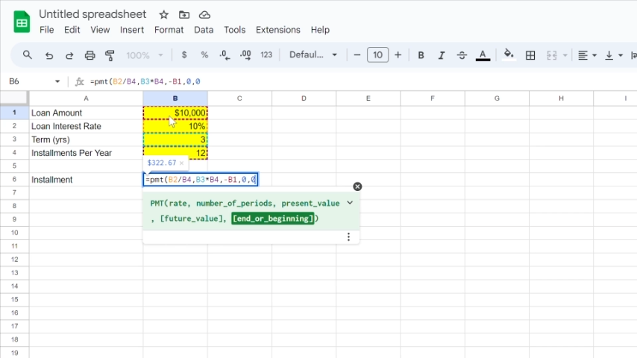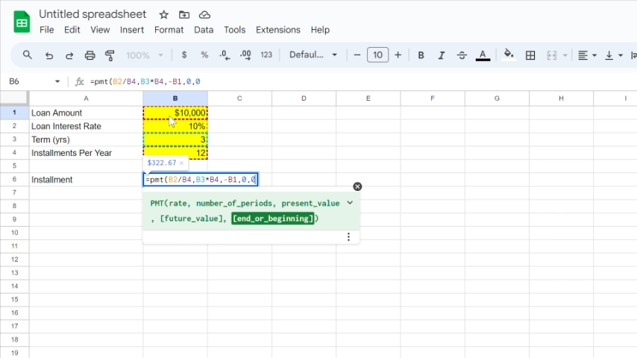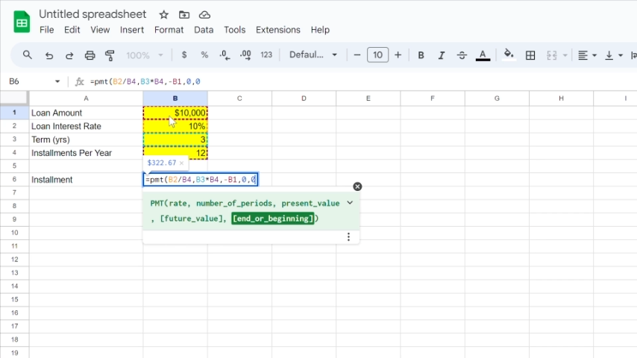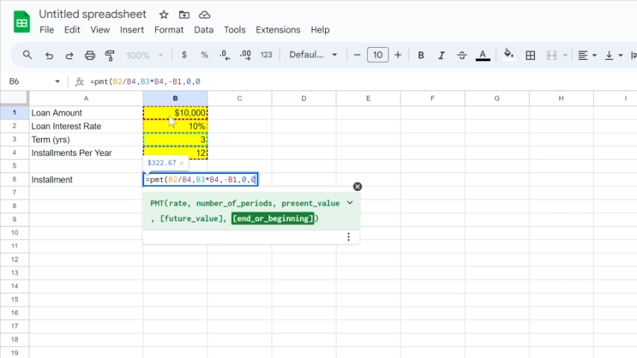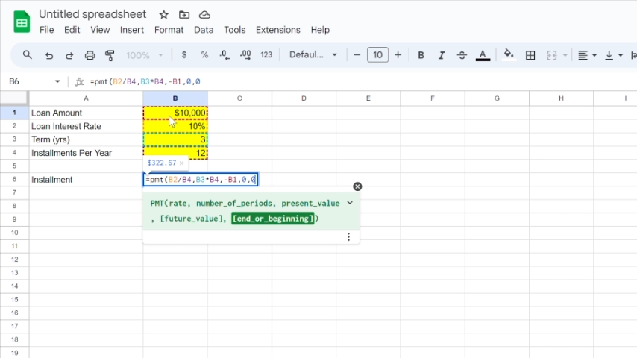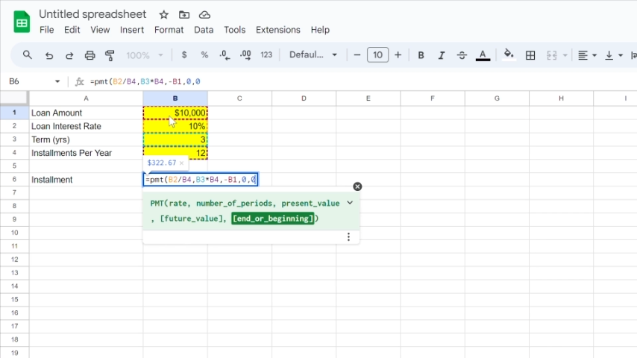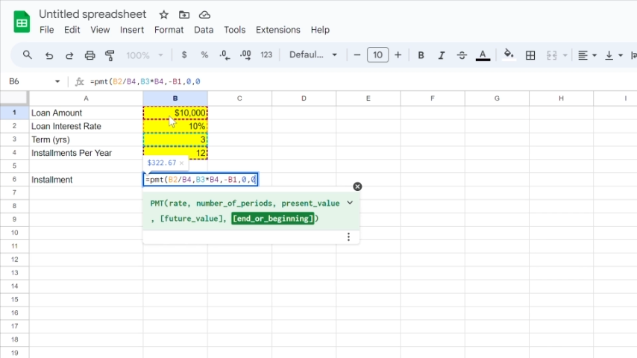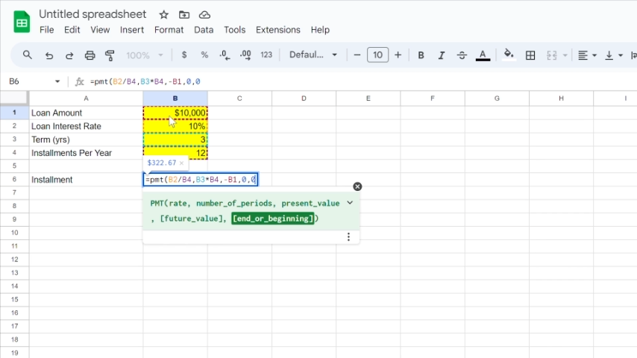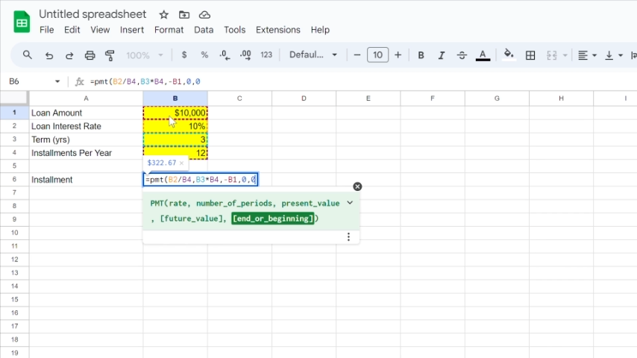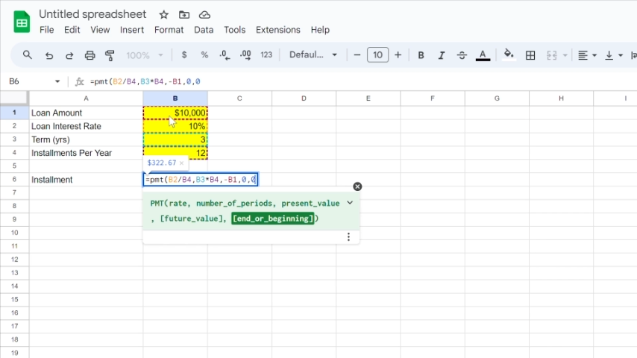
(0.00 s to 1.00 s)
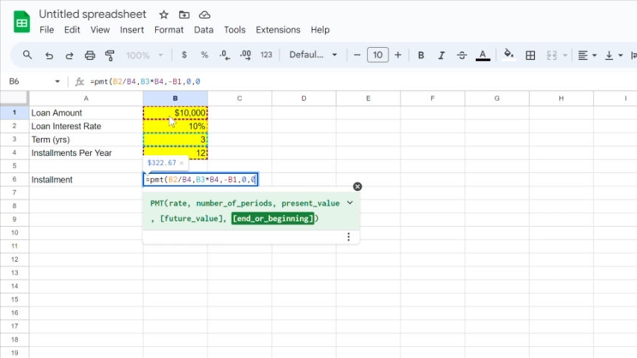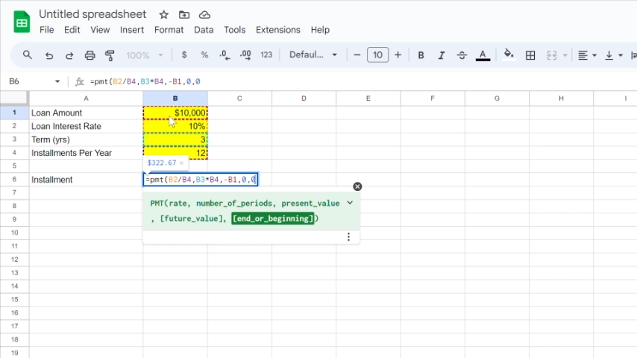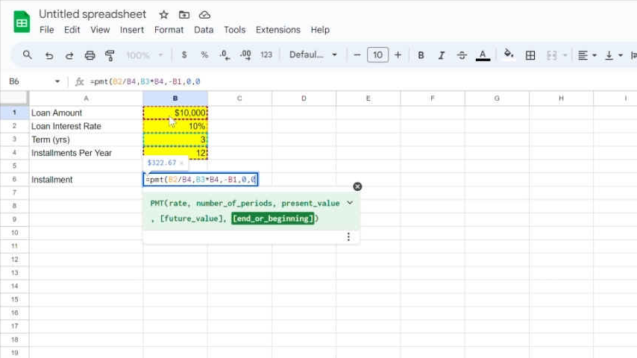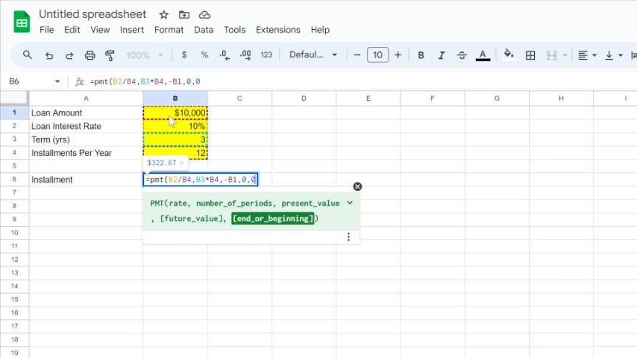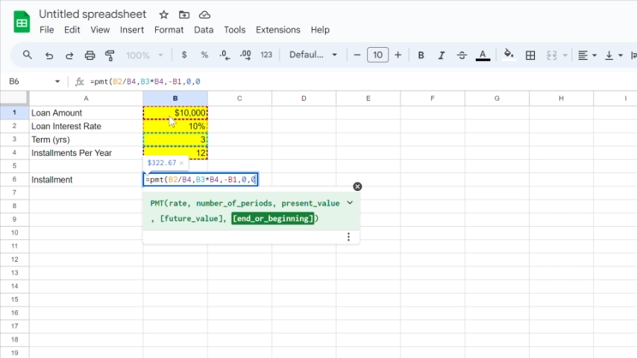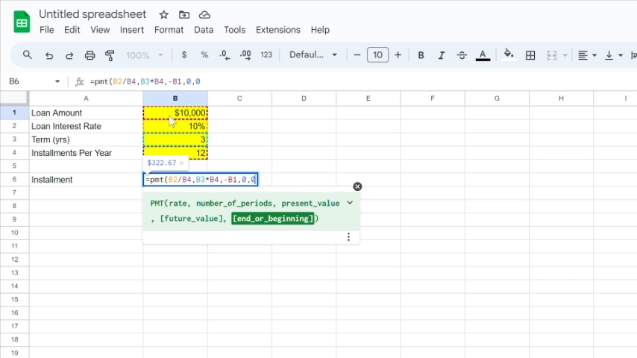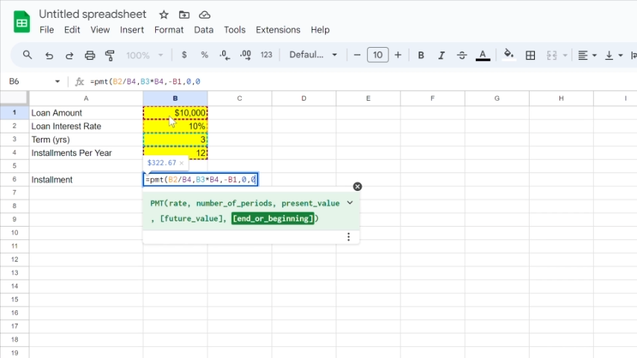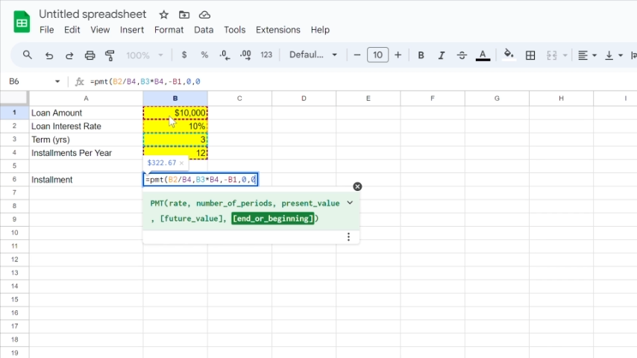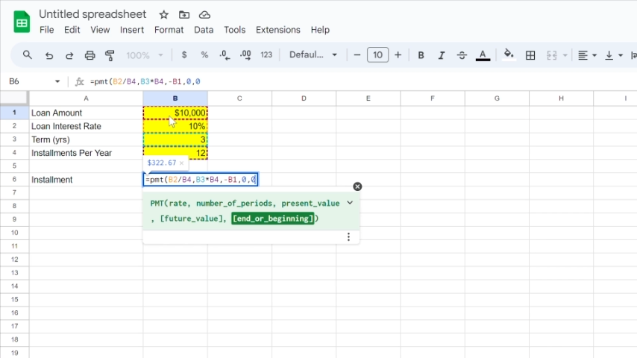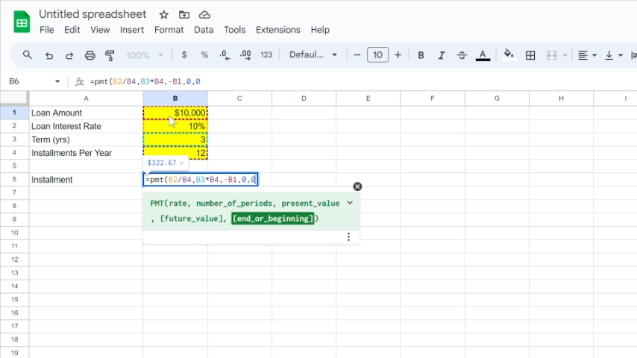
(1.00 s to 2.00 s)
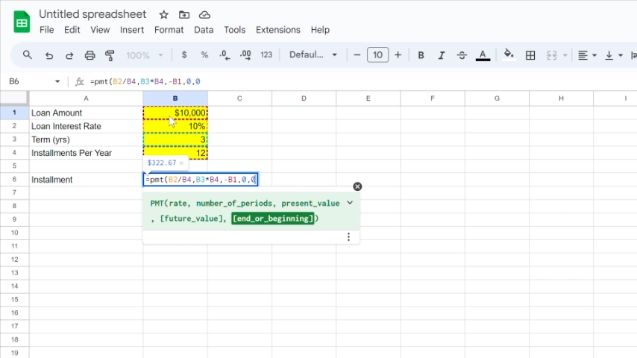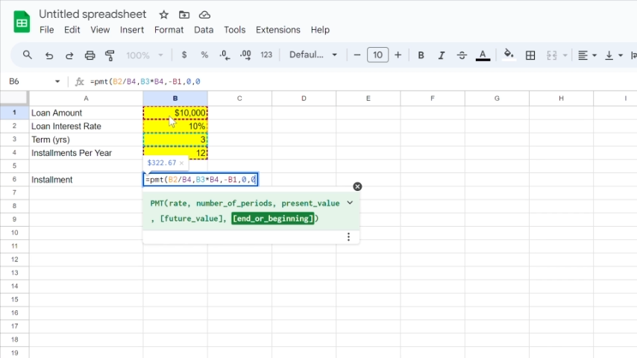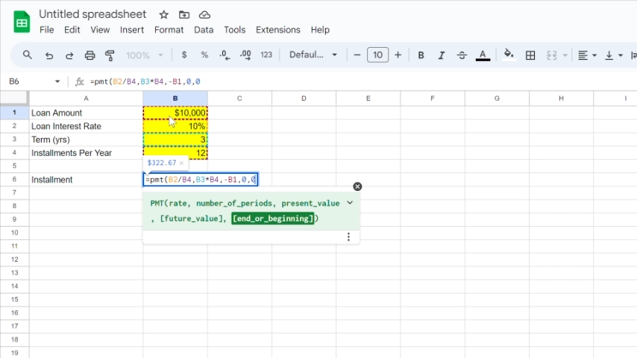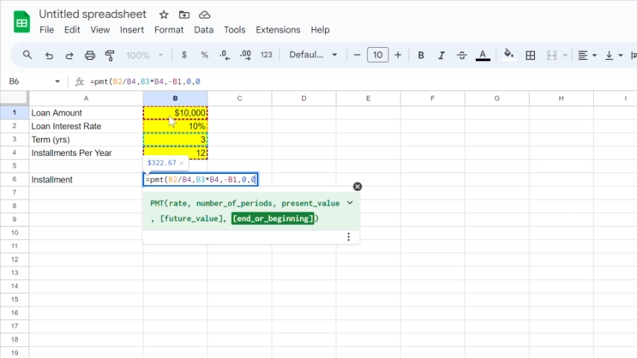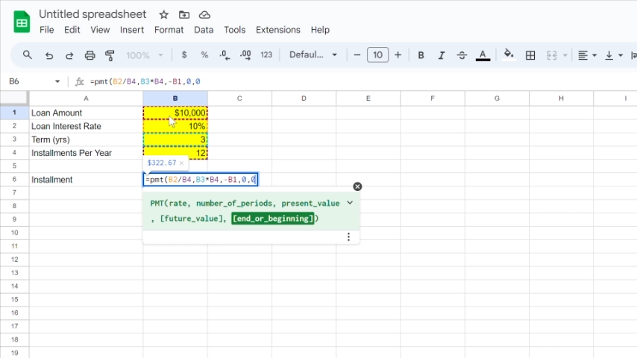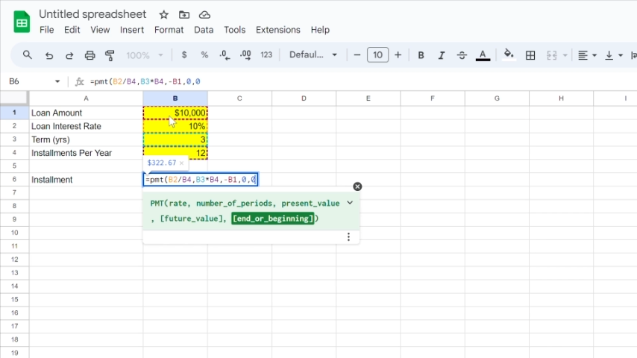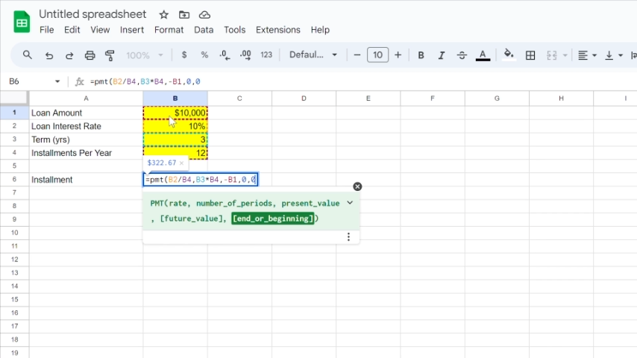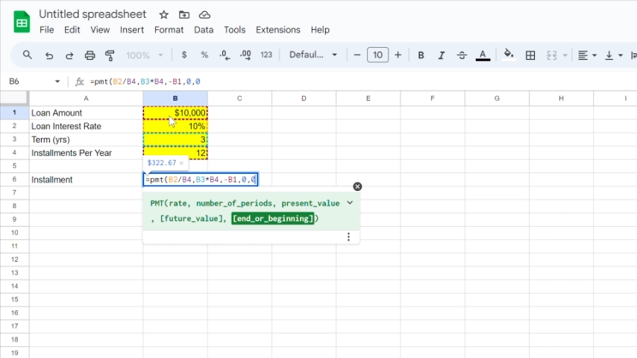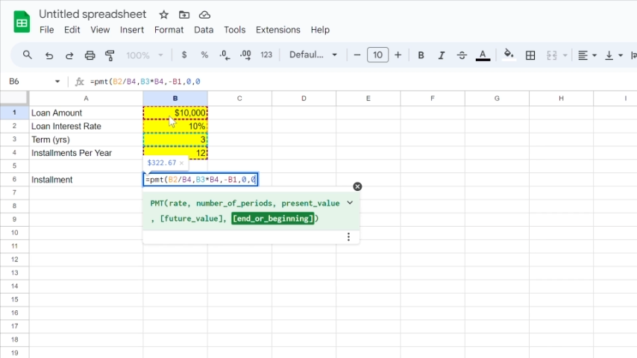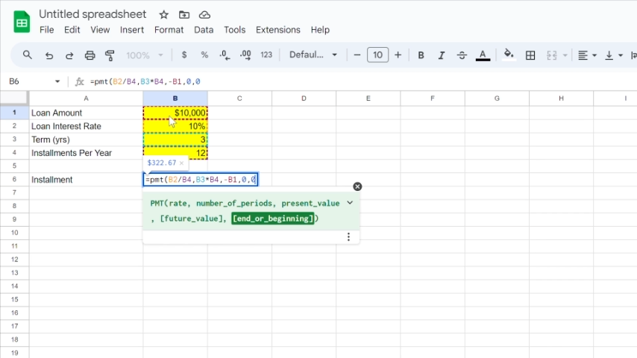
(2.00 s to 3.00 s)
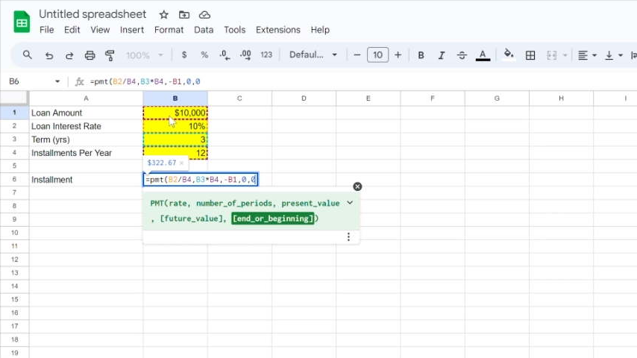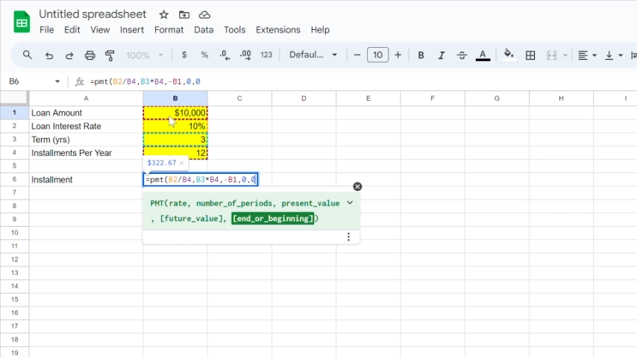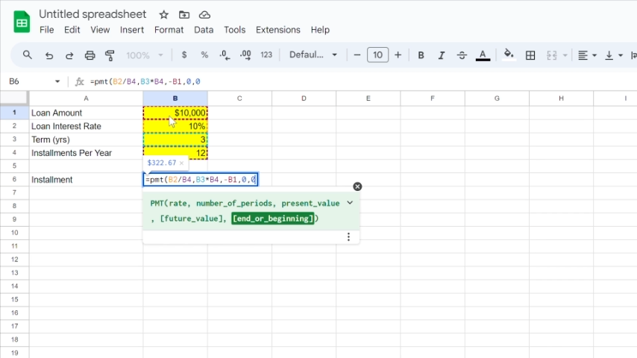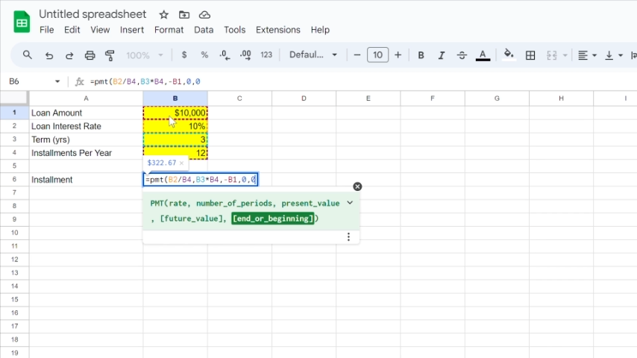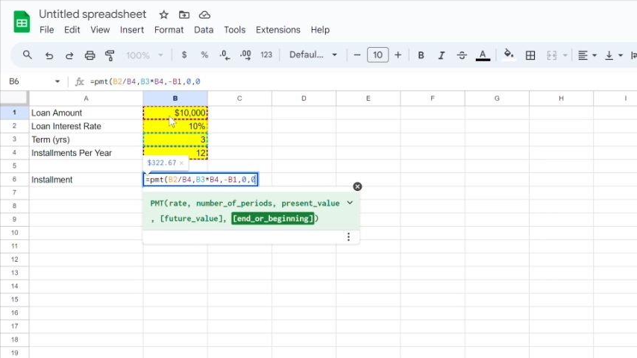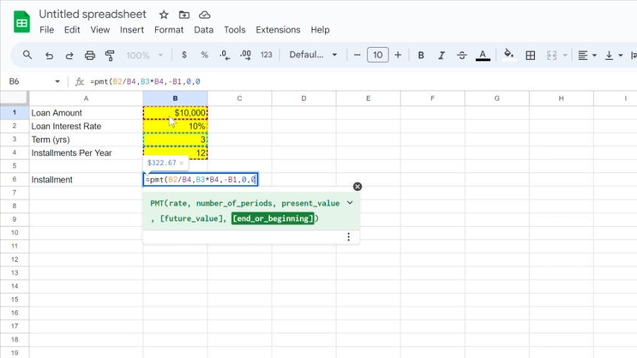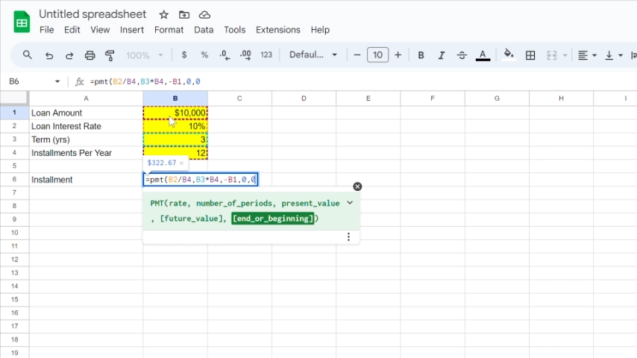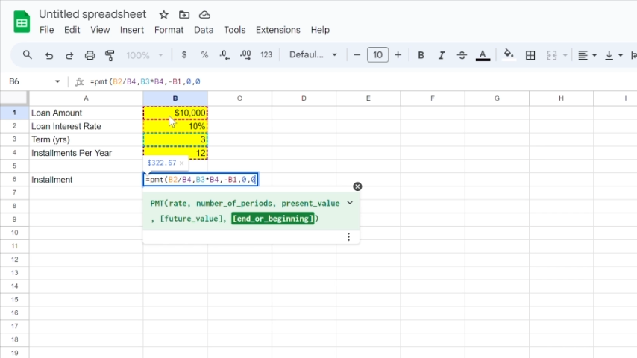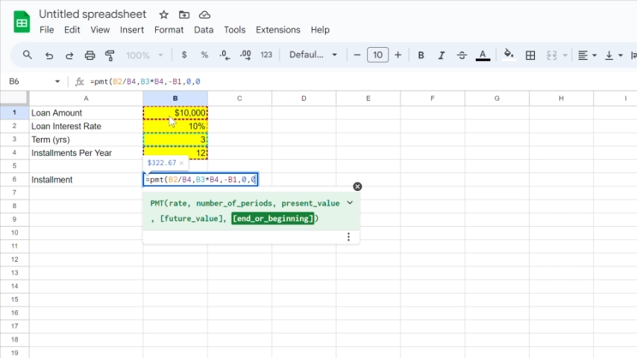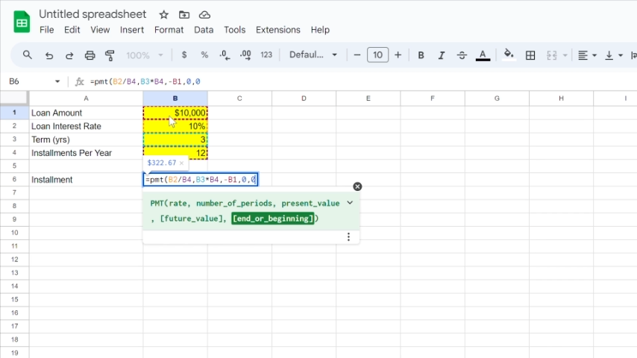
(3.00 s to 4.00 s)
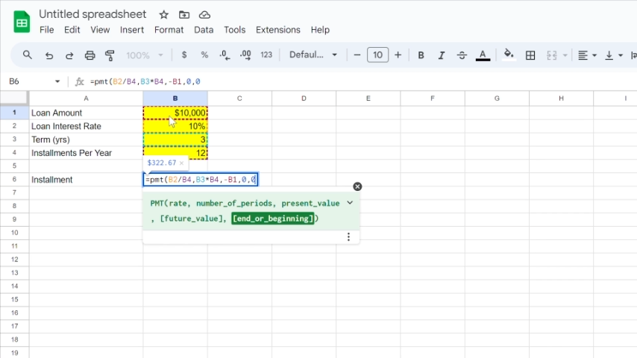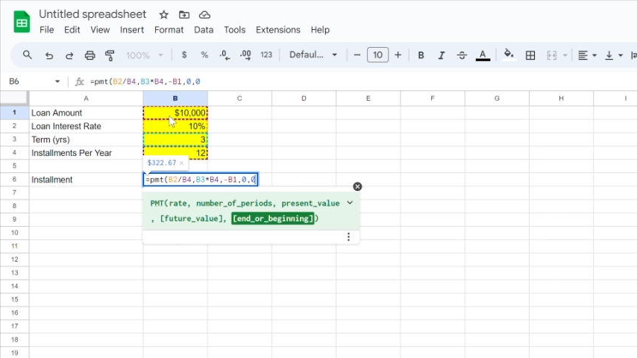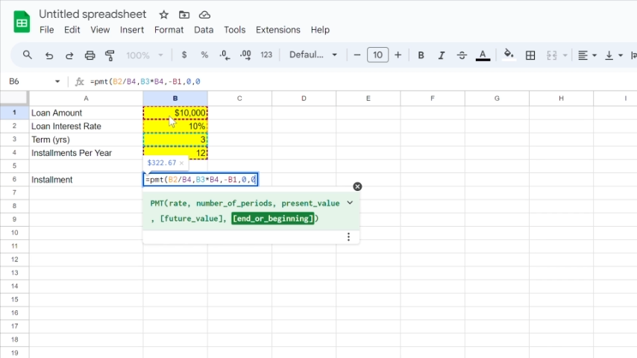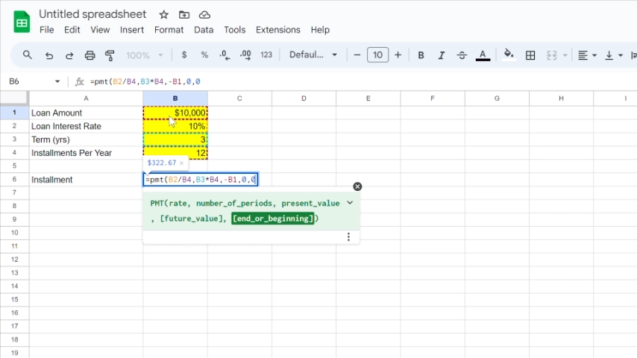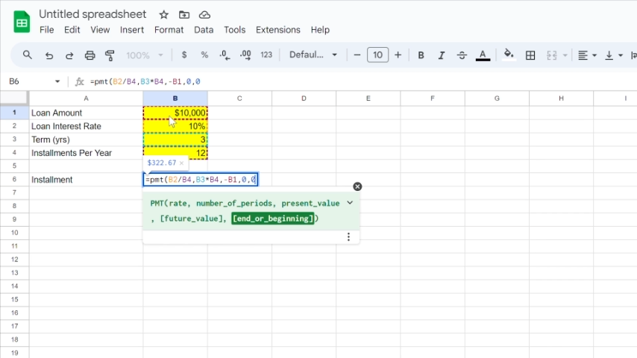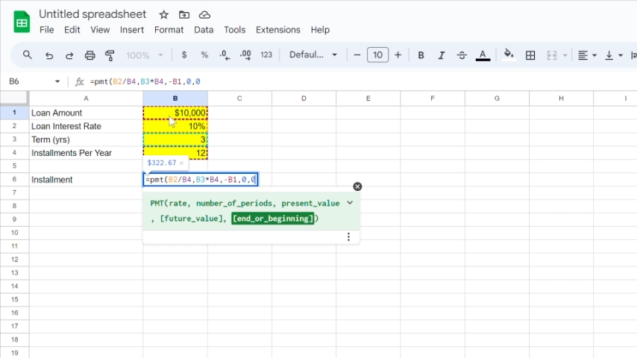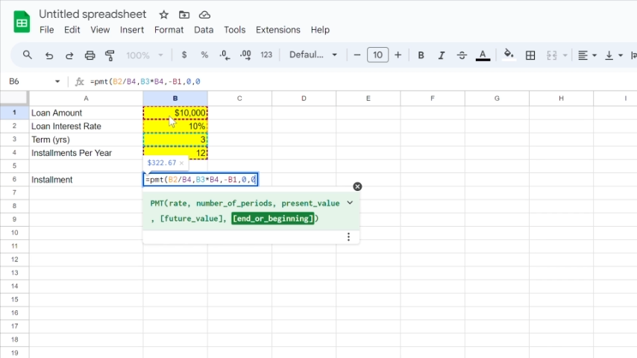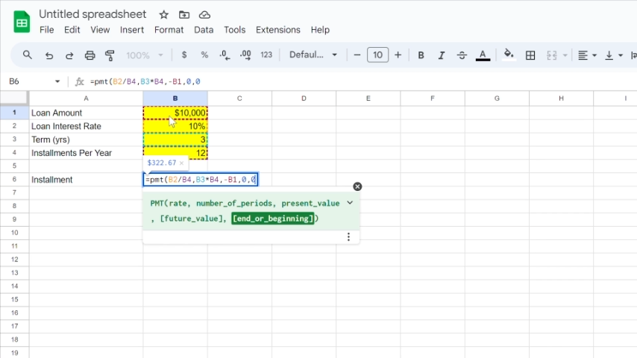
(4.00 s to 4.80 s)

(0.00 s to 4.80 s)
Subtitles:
No face is visible, so there are no lips to read.